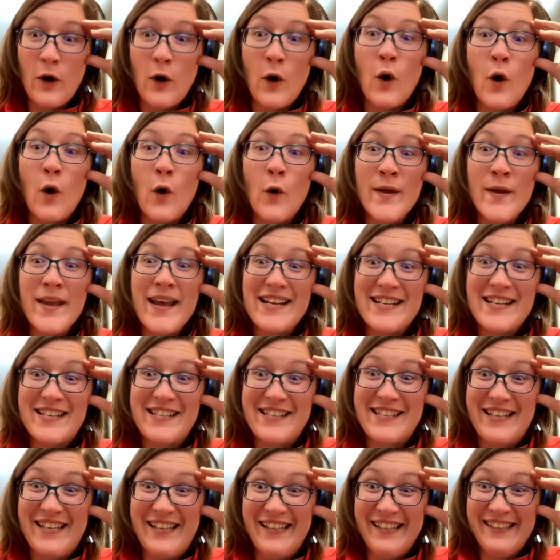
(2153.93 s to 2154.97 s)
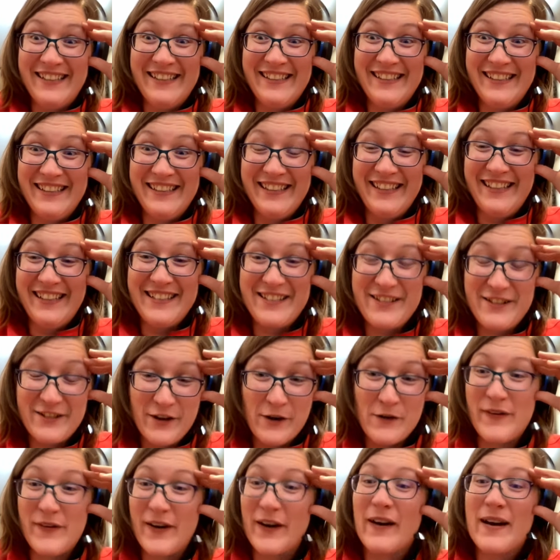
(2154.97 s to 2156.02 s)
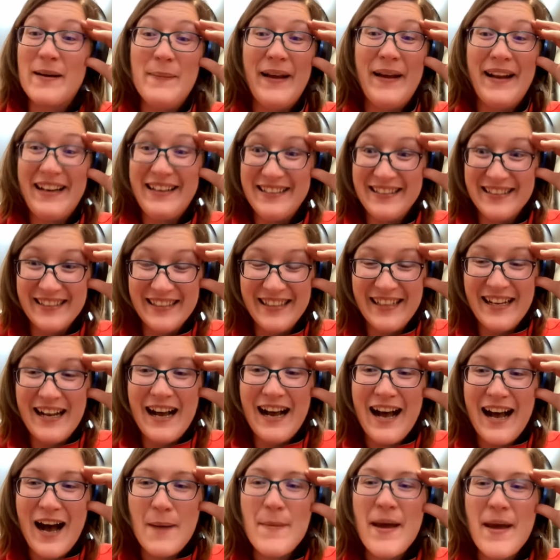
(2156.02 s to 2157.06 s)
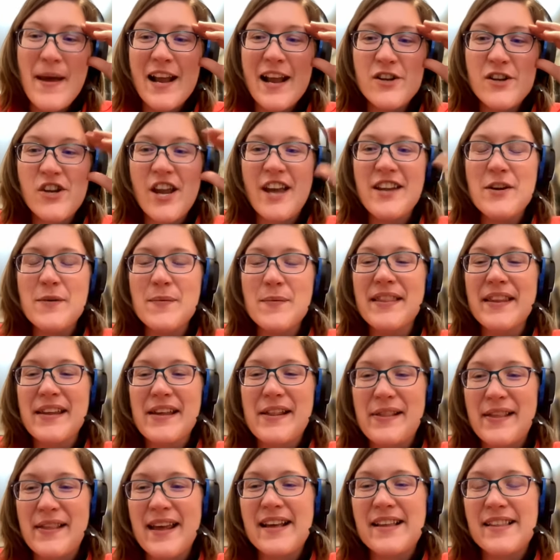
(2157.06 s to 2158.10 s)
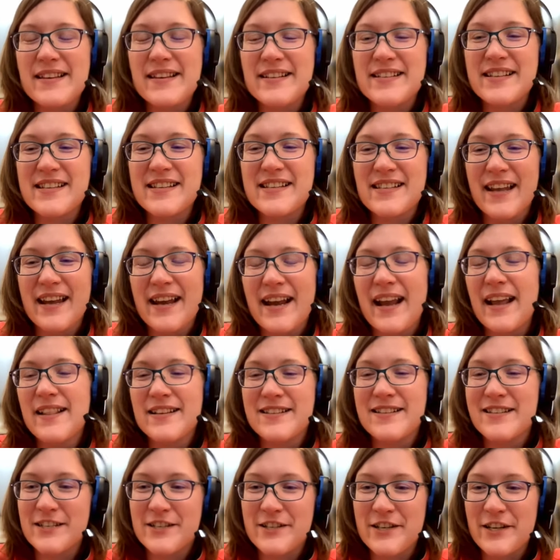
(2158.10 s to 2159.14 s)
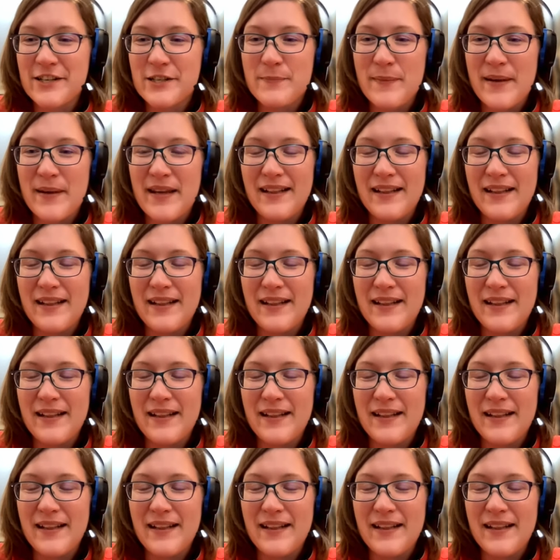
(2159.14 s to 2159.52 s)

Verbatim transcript: absurd. Oh yes, so very many. And I genuinely think this is like, and this is just me,